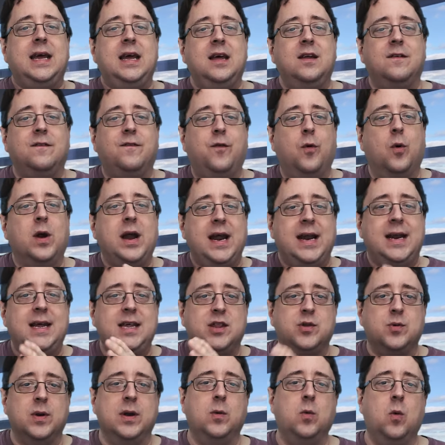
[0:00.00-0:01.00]
hit
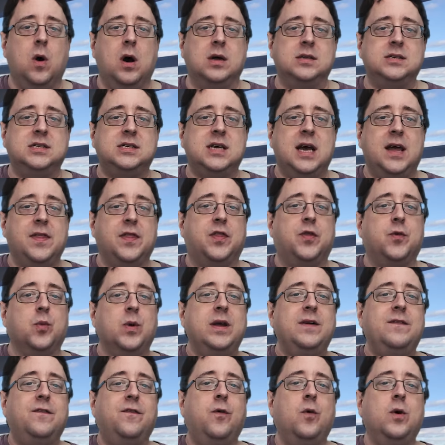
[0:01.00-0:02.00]
483 once and
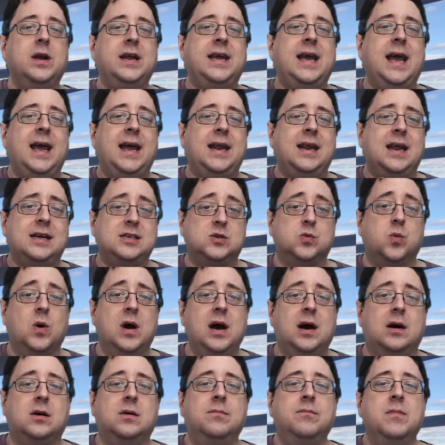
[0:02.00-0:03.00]
348 as
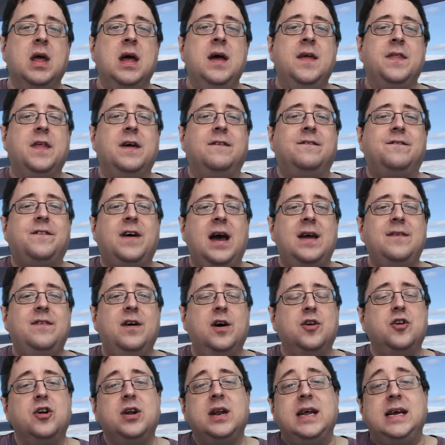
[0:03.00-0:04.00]
well, then
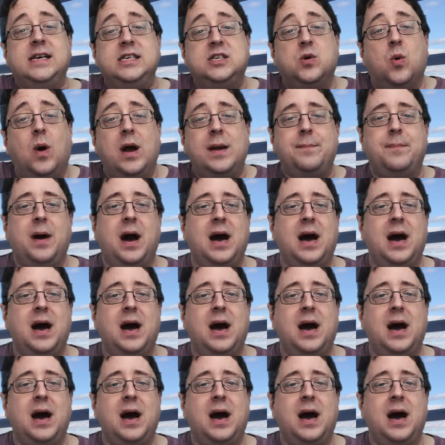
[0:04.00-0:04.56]
500 is quite